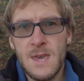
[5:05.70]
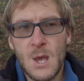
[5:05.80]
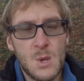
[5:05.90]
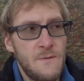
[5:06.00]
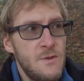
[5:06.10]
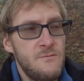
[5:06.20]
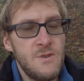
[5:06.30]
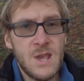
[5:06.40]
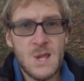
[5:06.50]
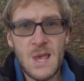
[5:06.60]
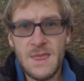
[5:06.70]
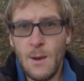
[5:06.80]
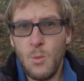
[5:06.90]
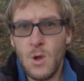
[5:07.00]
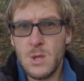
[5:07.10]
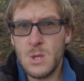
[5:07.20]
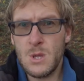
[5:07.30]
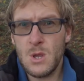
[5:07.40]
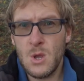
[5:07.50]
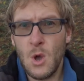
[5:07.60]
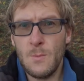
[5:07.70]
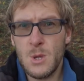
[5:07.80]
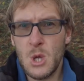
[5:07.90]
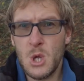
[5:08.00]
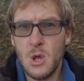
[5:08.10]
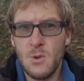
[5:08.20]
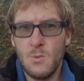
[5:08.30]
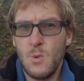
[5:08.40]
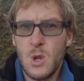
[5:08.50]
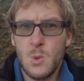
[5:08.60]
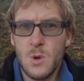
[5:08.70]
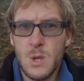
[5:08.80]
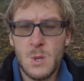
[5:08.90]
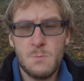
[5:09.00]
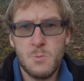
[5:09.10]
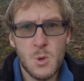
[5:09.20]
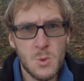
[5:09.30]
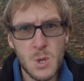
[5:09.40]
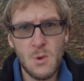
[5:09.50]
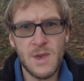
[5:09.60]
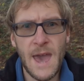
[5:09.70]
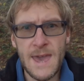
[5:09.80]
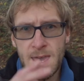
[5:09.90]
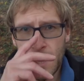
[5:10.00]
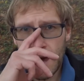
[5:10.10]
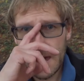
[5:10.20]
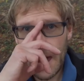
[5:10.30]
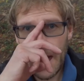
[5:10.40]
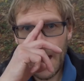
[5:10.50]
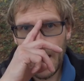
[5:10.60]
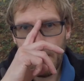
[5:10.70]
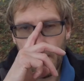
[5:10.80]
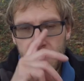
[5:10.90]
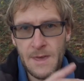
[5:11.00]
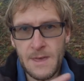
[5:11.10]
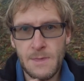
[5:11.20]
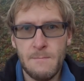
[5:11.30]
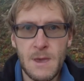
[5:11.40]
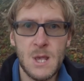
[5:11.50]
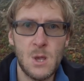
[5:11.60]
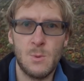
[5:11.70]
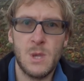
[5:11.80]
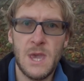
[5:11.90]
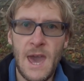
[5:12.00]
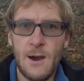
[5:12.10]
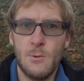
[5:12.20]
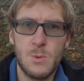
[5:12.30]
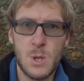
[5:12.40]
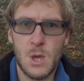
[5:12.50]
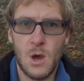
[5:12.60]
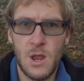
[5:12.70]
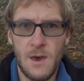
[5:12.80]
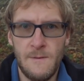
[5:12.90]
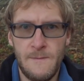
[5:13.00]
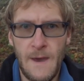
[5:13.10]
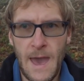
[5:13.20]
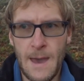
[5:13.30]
yeah, so I've only really seen that one composition, which was okay. I think the mist obviously helped to kind of